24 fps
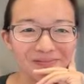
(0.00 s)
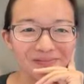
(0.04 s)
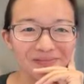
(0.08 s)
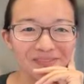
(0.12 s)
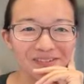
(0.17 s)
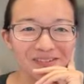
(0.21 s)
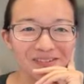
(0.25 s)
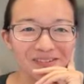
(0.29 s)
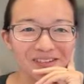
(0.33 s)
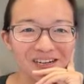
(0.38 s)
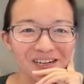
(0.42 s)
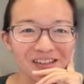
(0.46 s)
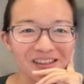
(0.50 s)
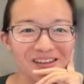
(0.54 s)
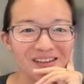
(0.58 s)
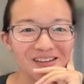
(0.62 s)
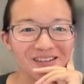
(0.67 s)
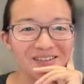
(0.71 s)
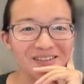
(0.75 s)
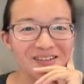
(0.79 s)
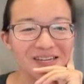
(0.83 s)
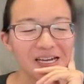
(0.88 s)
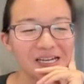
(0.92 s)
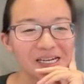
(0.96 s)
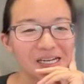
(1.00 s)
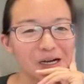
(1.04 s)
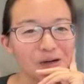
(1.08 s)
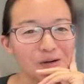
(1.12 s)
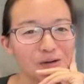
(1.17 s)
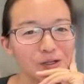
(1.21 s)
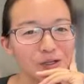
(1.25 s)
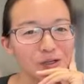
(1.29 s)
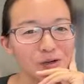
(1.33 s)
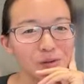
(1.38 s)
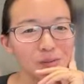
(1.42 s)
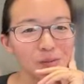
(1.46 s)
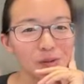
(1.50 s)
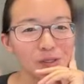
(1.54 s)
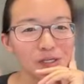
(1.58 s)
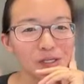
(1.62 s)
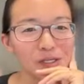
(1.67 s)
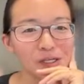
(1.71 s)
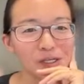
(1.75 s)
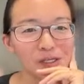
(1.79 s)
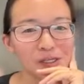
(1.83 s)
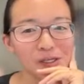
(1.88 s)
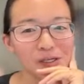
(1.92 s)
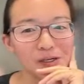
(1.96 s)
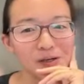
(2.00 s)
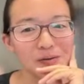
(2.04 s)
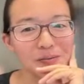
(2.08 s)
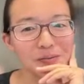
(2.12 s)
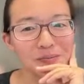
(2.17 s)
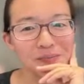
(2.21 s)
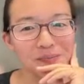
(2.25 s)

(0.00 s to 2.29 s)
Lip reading: Does anything stand out to you in particular?